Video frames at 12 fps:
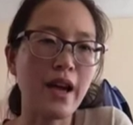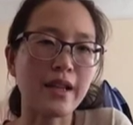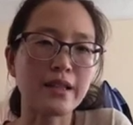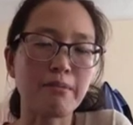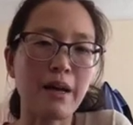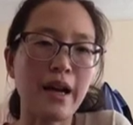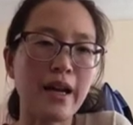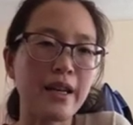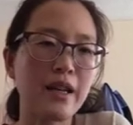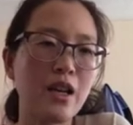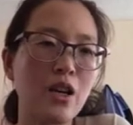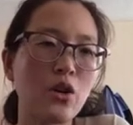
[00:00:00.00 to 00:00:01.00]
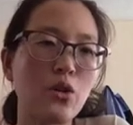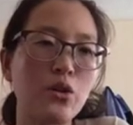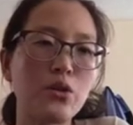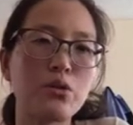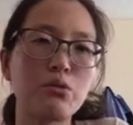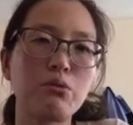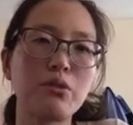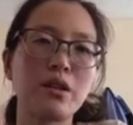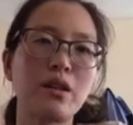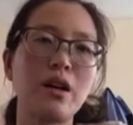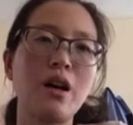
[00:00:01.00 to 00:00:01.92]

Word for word: by going through the